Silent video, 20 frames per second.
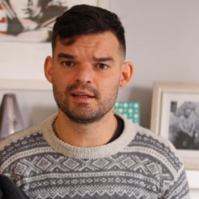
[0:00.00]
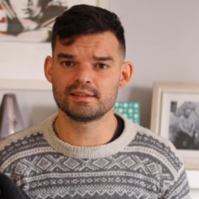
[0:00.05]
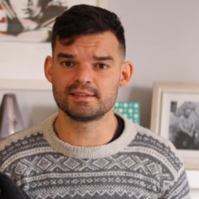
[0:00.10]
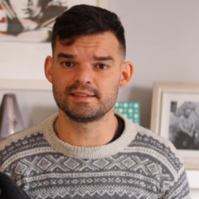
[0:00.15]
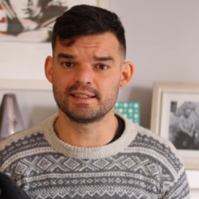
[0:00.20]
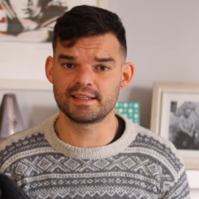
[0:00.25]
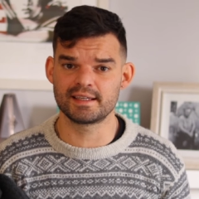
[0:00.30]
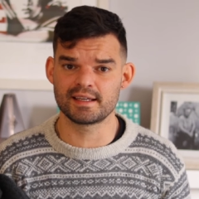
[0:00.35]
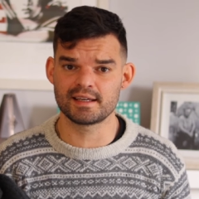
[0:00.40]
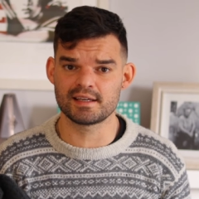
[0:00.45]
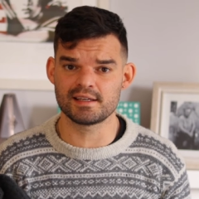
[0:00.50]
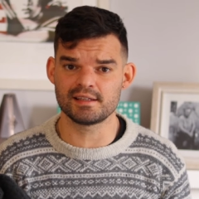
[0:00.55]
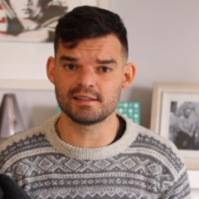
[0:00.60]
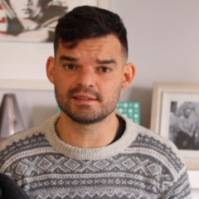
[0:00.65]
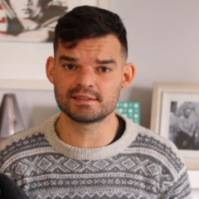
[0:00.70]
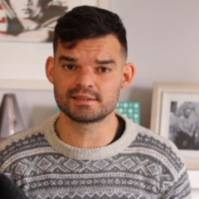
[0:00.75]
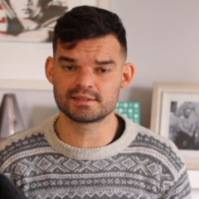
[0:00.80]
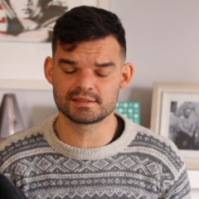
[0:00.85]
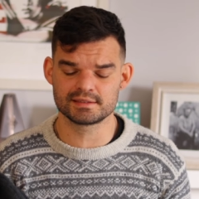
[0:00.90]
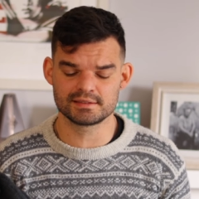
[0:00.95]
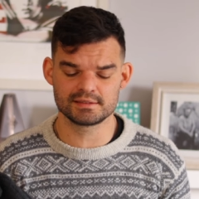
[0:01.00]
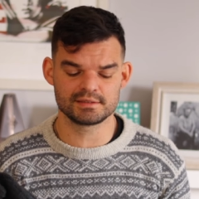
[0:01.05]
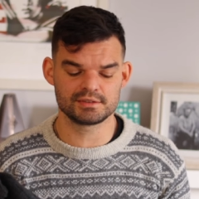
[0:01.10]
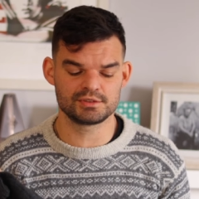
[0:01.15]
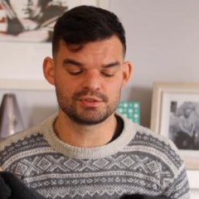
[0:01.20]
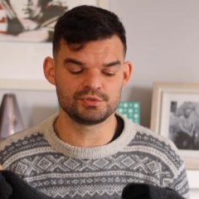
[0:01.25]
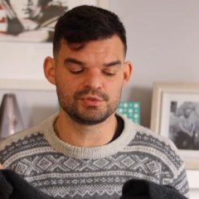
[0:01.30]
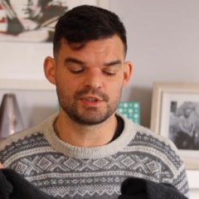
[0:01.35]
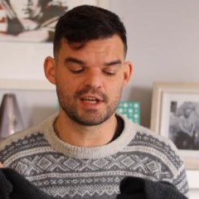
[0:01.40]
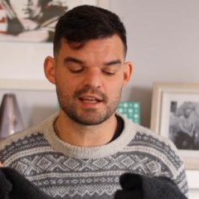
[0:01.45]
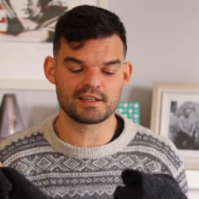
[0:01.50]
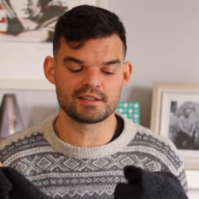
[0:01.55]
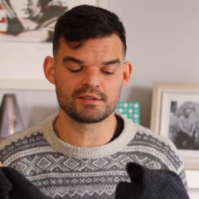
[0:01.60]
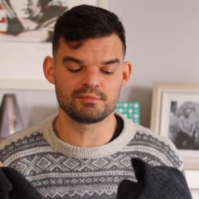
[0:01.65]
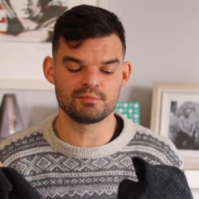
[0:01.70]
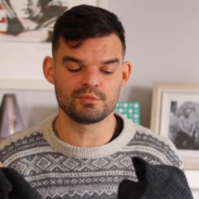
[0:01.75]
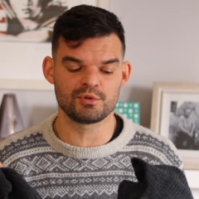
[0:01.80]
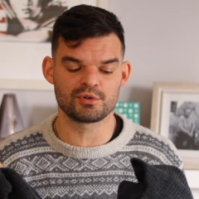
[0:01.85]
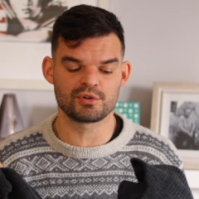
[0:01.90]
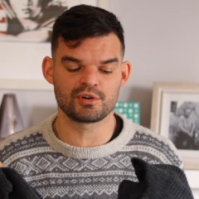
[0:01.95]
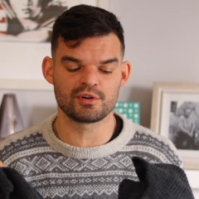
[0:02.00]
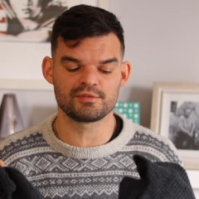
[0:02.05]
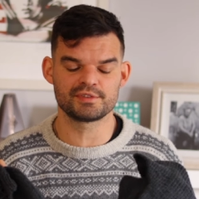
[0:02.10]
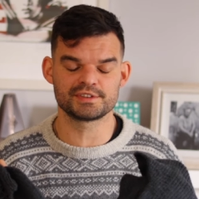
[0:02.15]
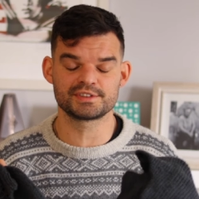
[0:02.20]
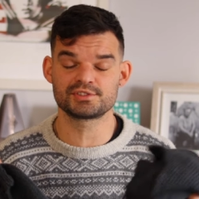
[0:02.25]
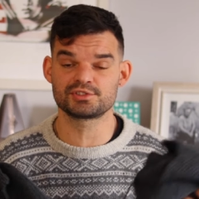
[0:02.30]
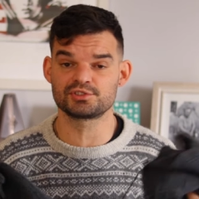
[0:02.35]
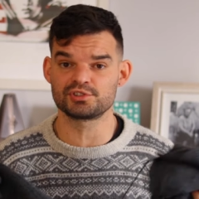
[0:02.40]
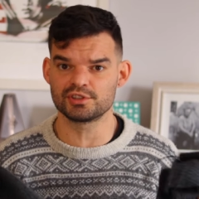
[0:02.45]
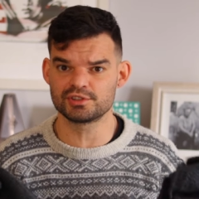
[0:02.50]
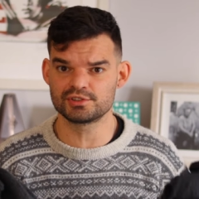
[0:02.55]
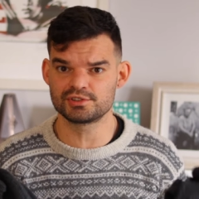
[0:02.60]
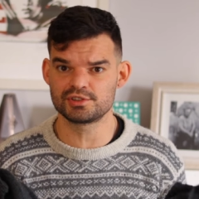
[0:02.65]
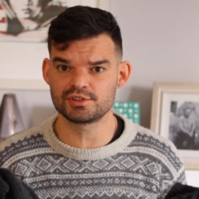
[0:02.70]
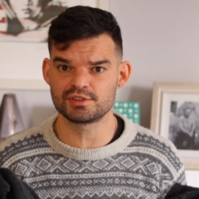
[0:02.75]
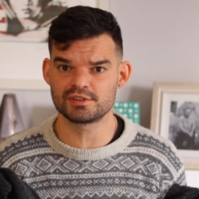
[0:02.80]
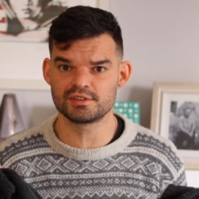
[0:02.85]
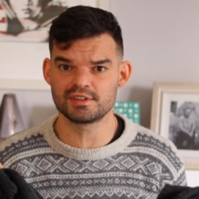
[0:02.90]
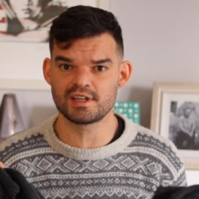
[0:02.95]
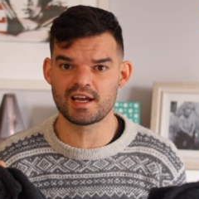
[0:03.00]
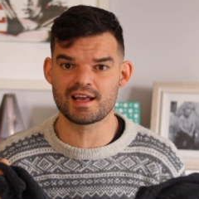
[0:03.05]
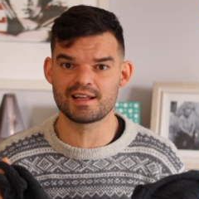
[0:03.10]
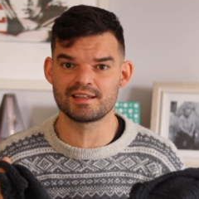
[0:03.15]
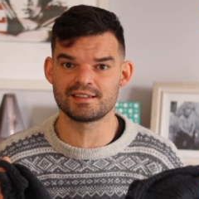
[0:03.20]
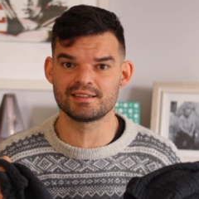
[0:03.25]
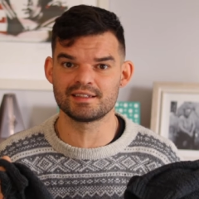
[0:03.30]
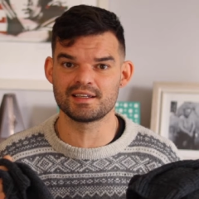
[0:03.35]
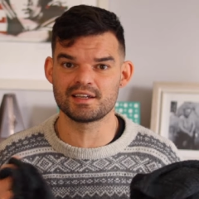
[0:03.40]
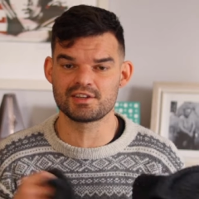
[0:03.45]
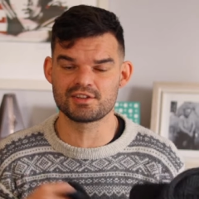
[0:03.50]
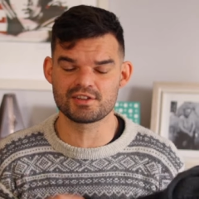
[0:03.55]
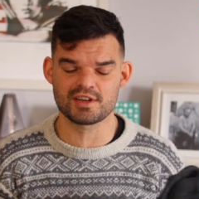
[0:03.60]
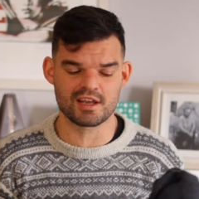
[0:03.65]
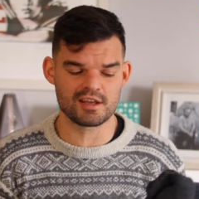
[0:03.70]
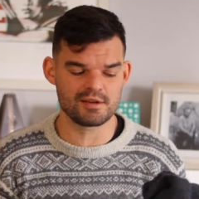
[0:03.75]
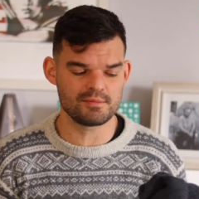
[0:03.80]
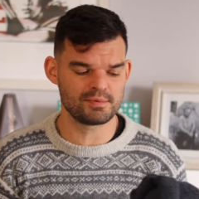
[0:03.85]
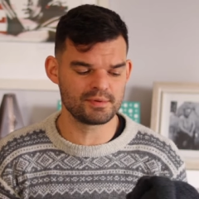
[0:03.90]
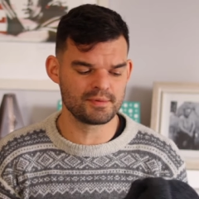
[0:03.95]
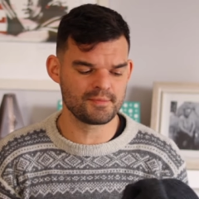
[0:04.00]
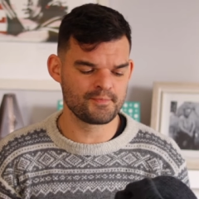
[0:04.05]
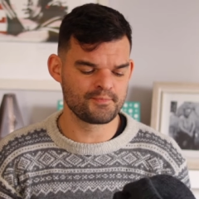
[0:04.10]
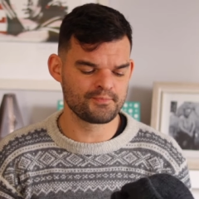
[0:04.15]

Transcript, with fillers: the case to get more of a structure and a shape.